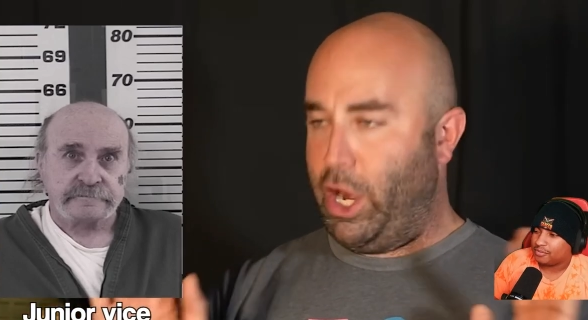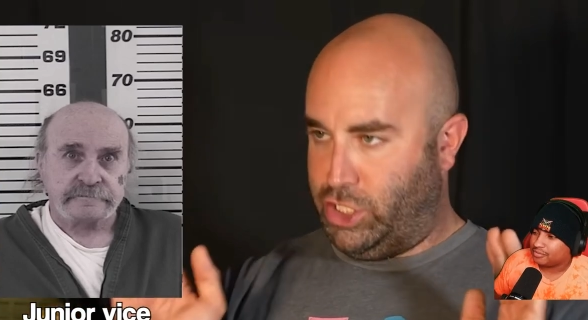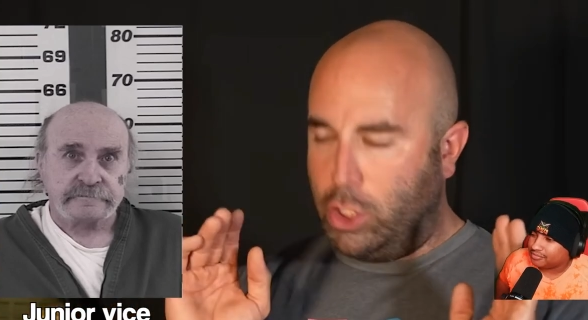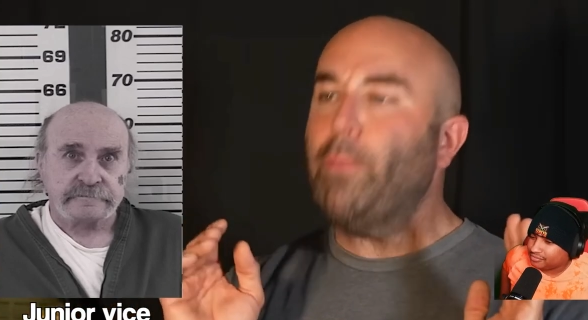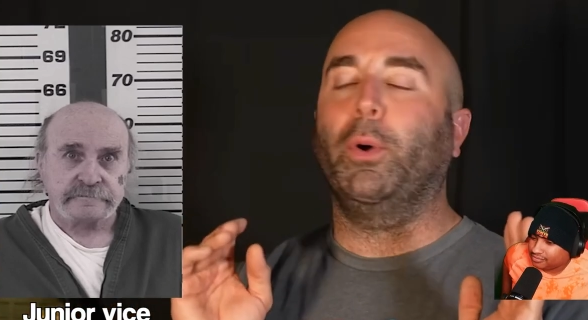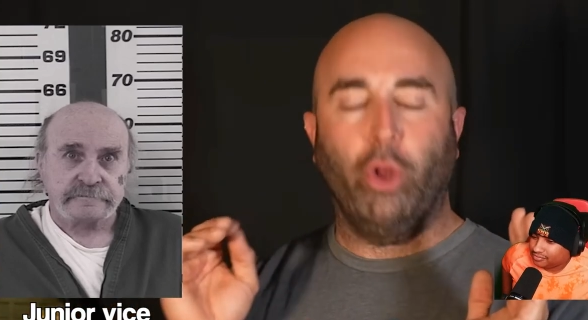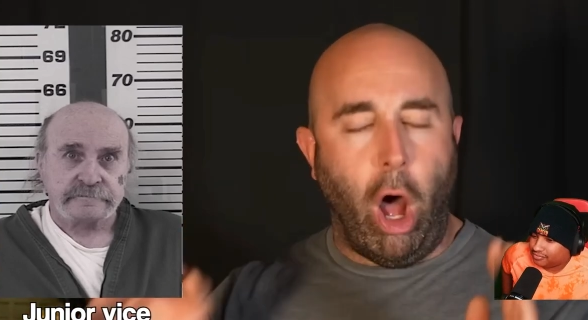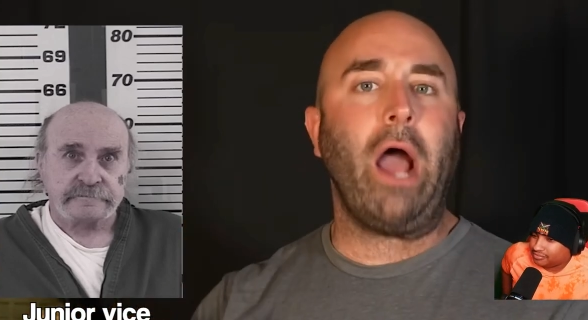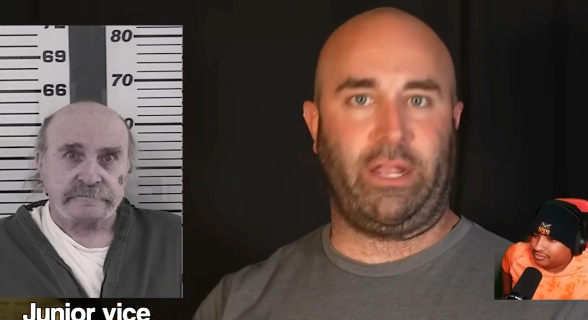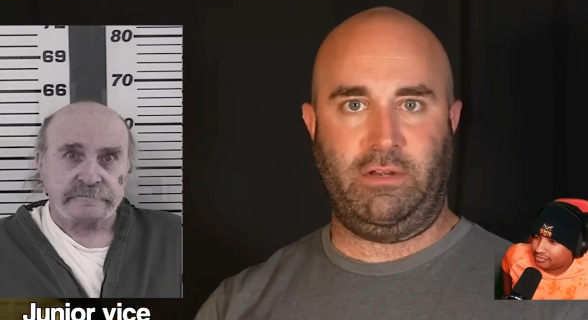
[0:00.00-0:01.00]
Speaker 1: uh, you
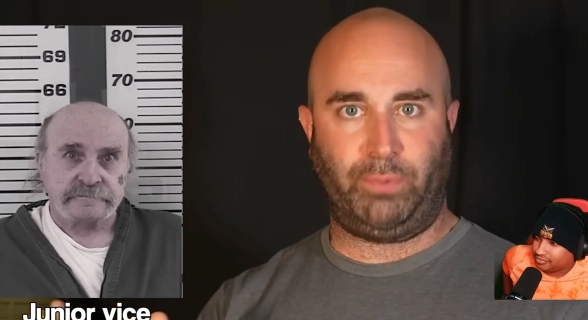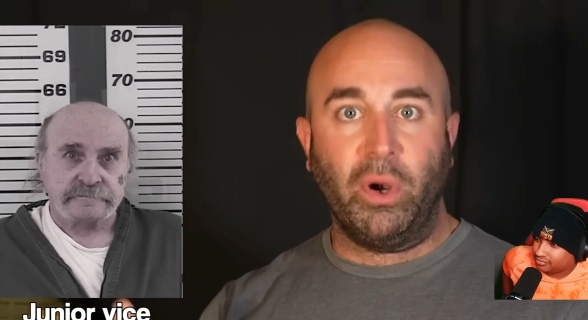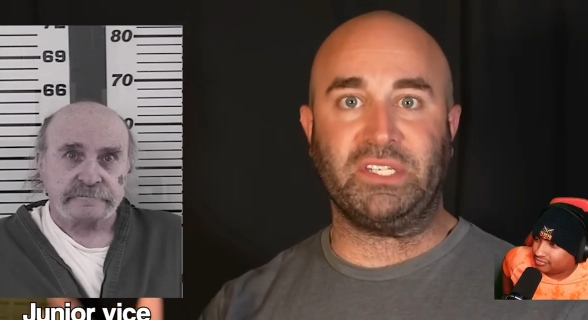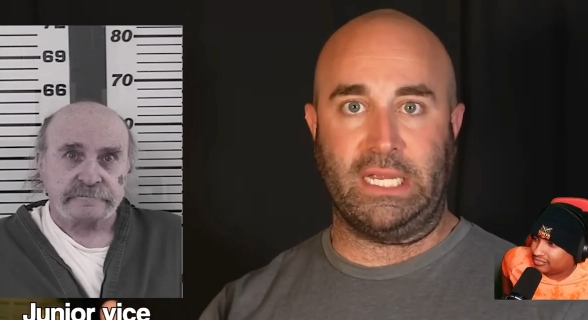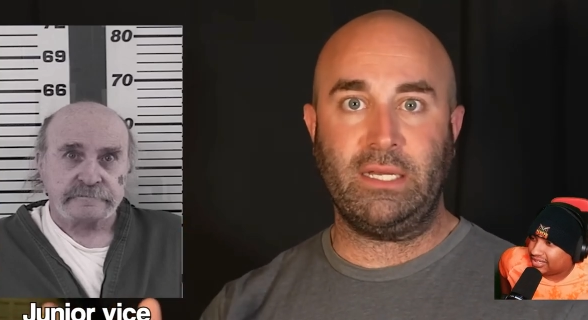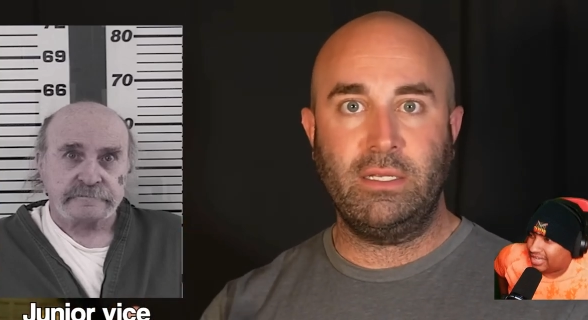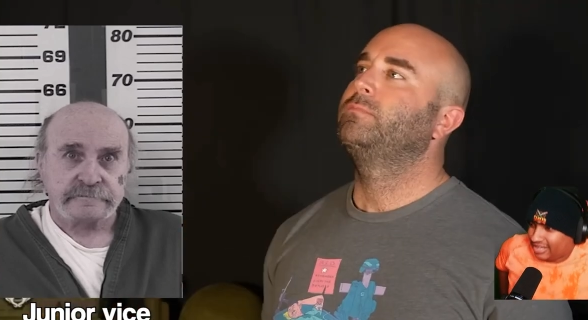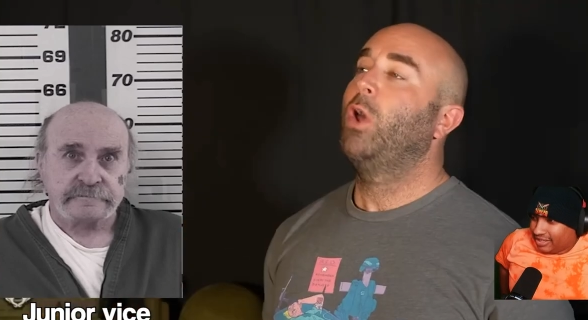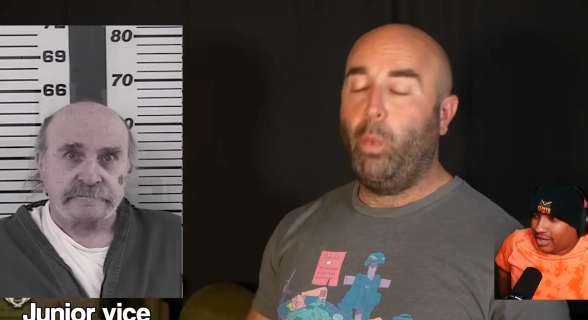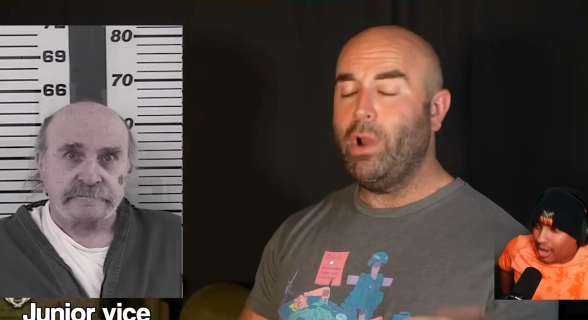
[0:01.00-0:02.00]
belong in prison.
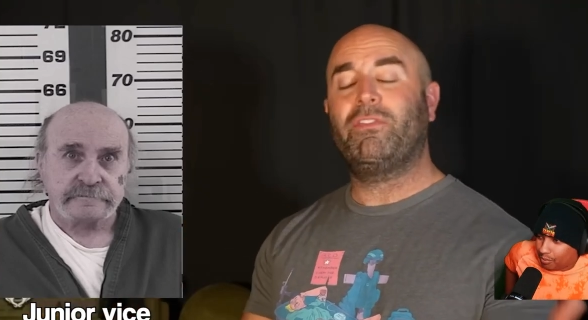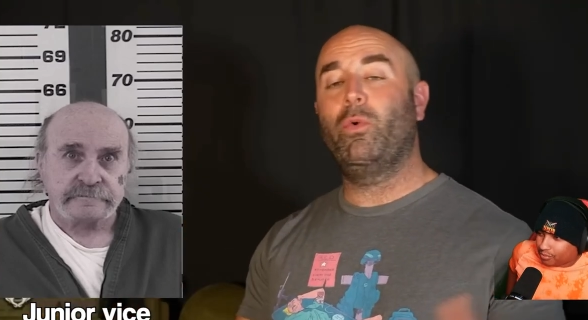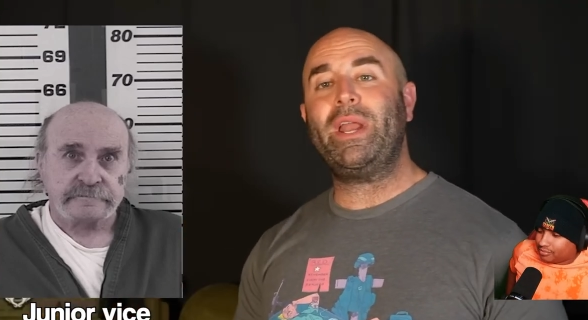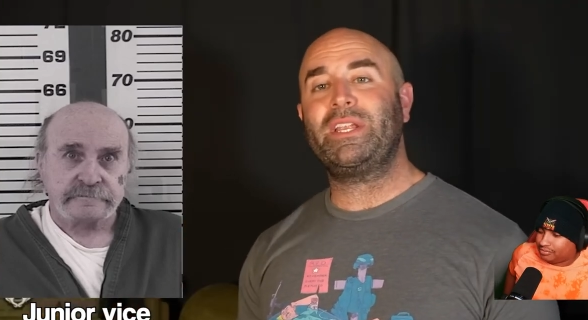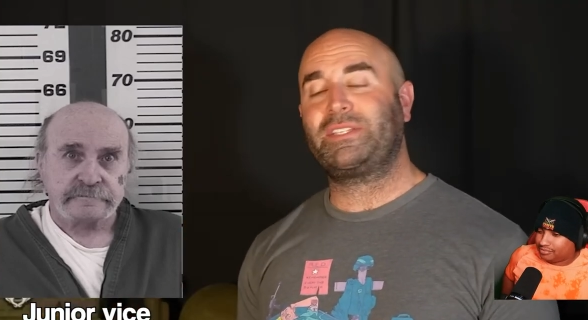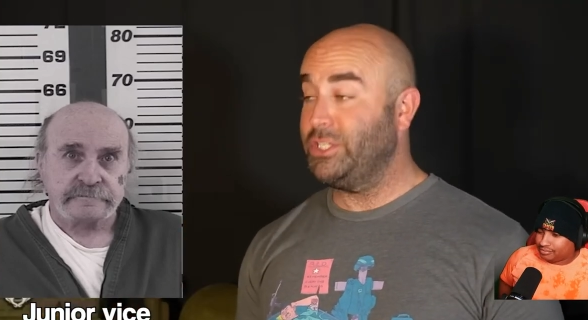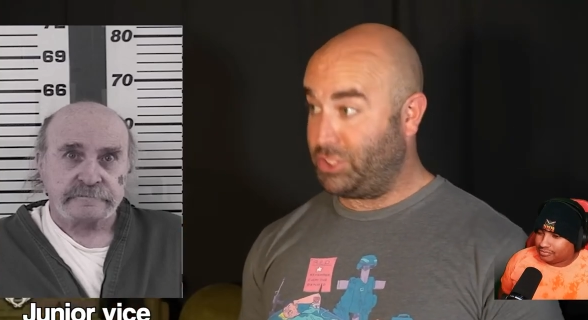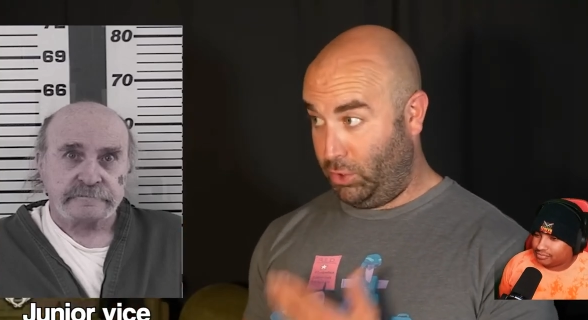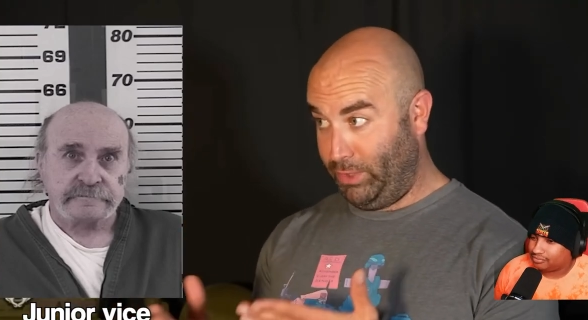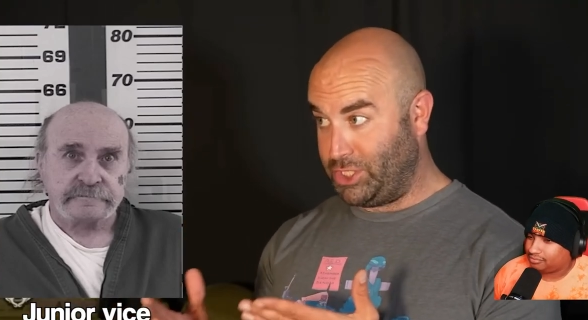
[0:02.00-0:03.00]
Yep. One of the witnesses
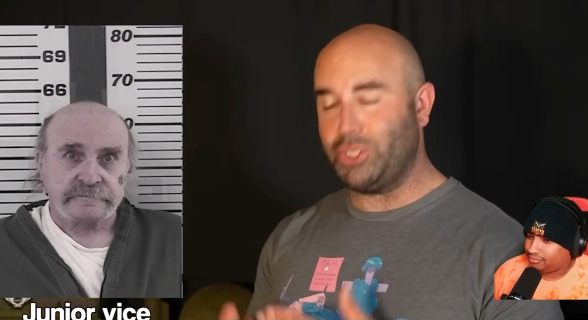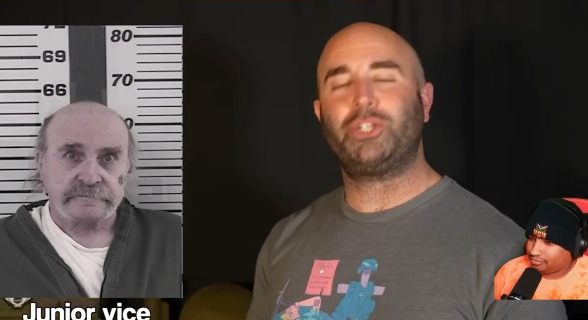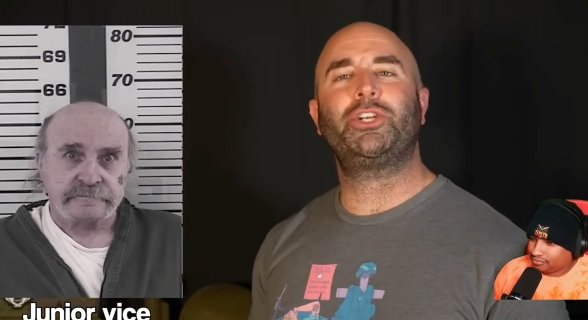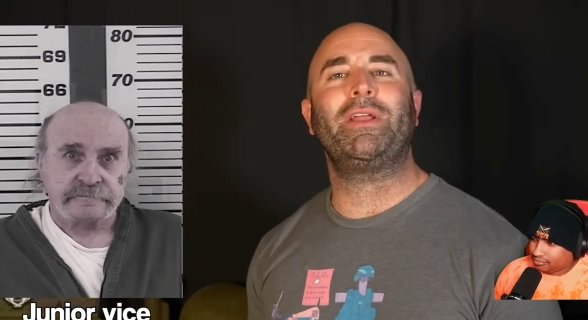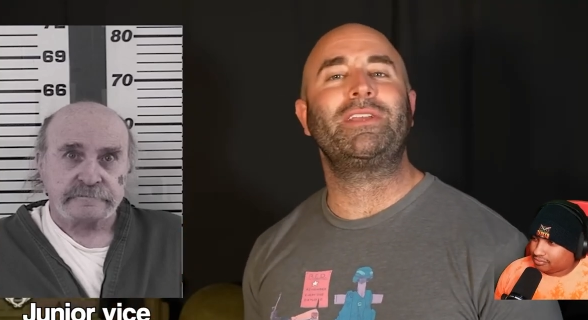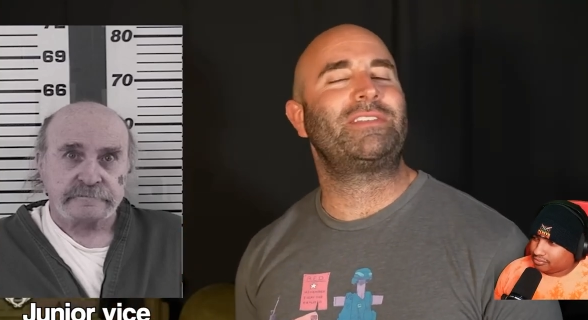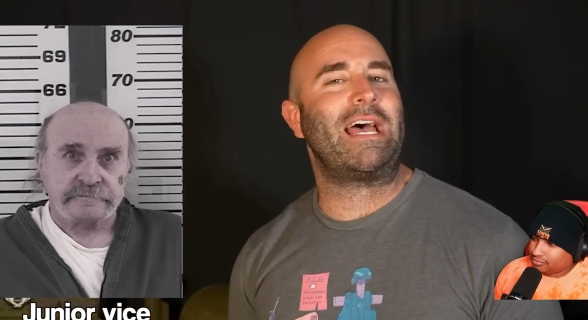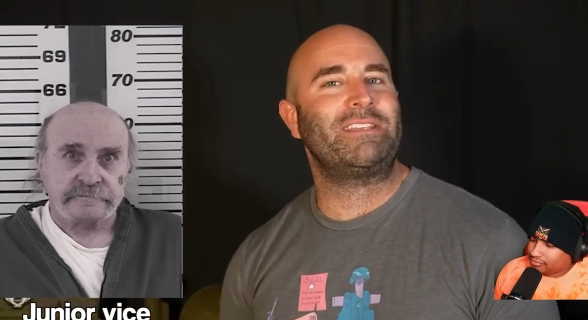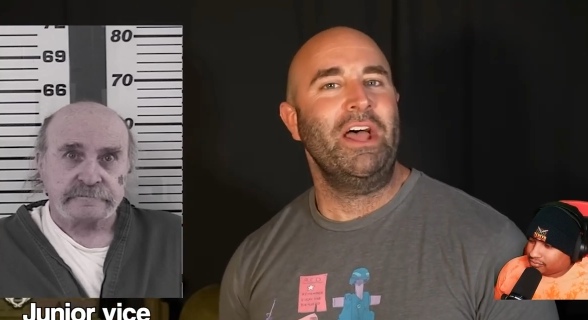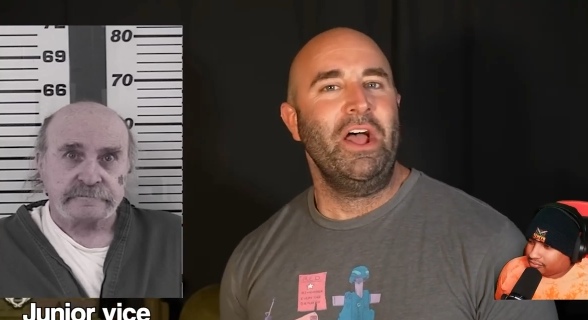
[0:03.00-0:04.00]
to Richard's shooting
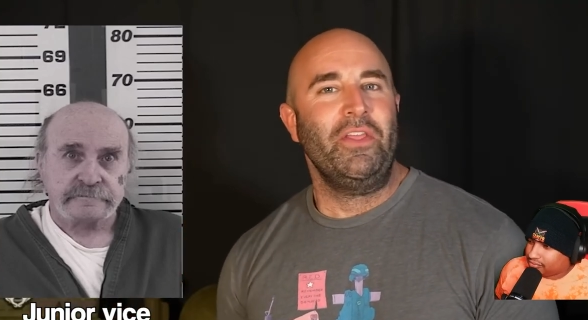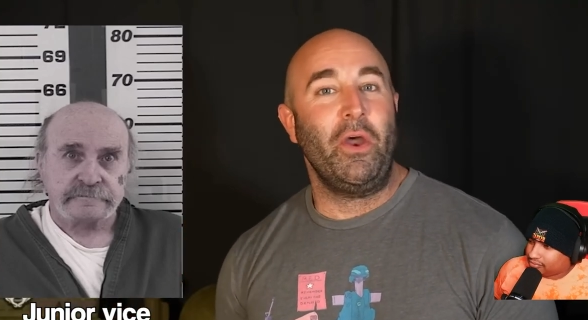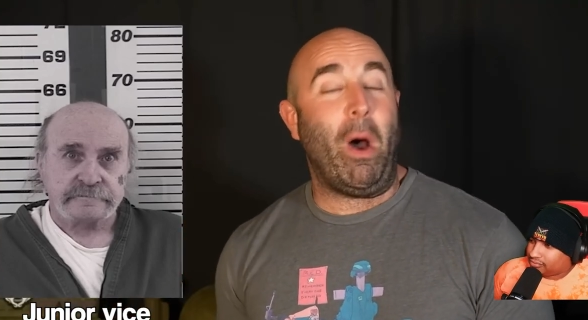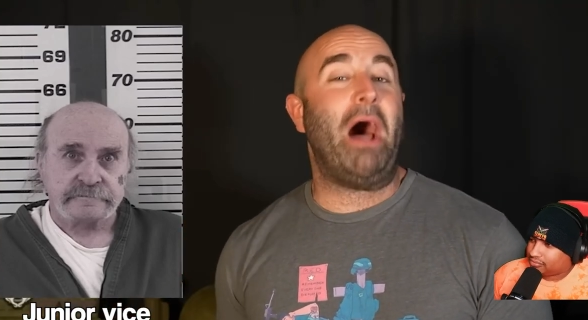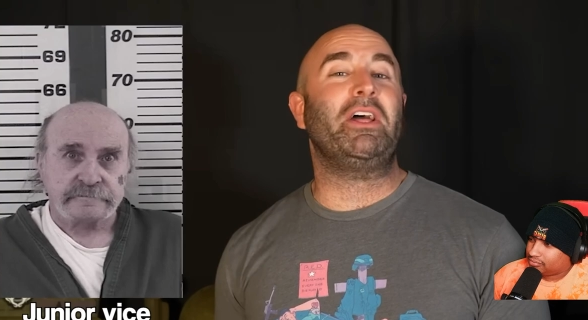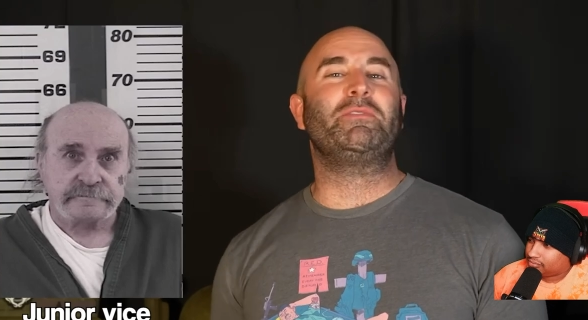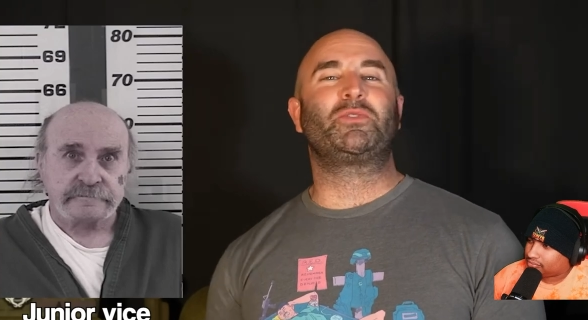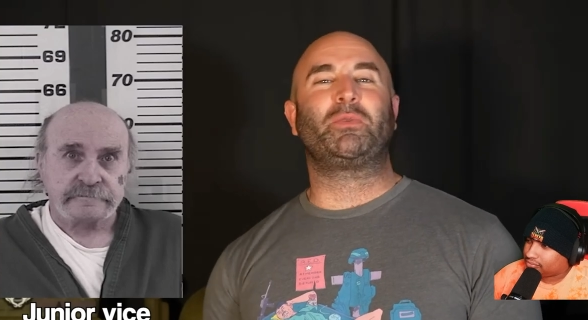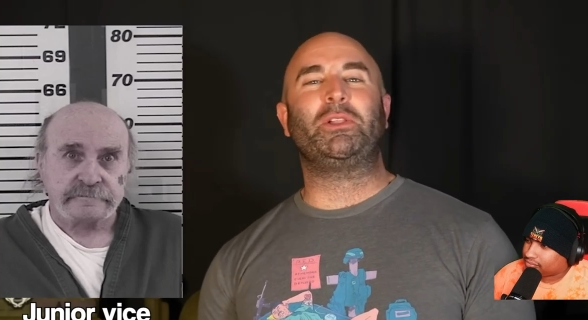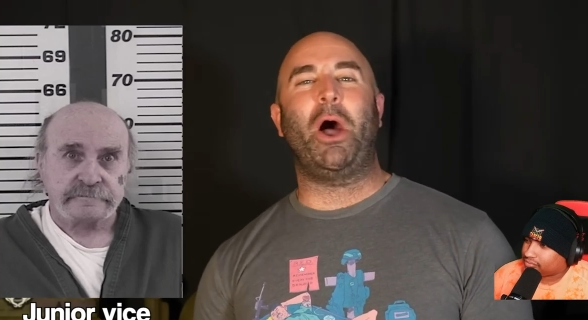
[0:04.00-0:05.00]
says that while he
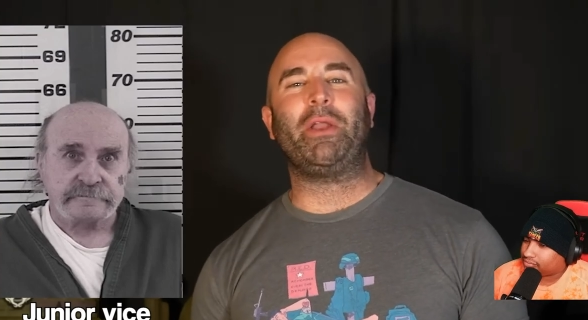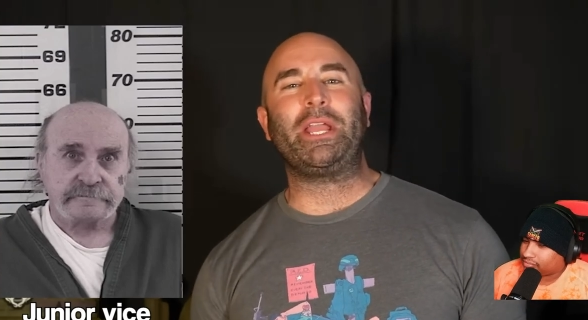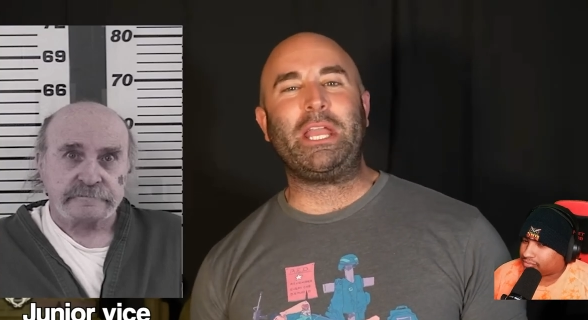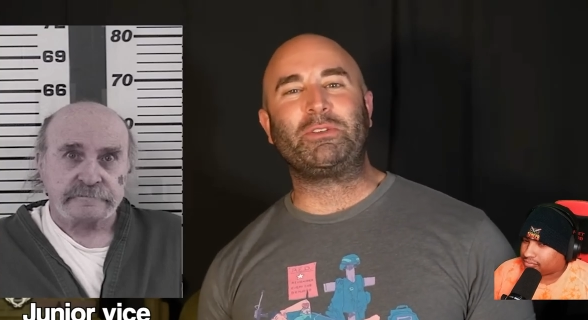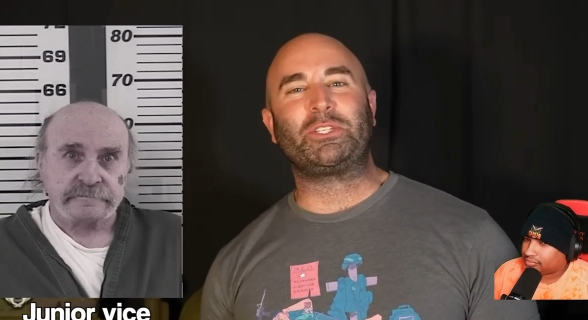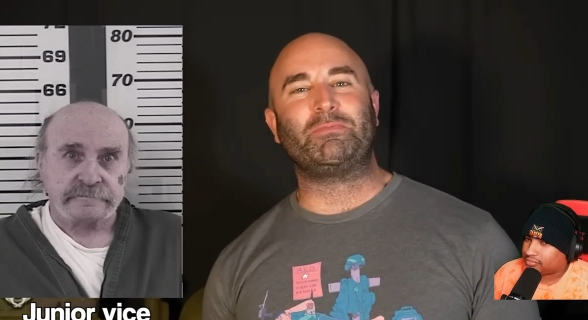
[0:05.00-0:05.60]
was reloading, he was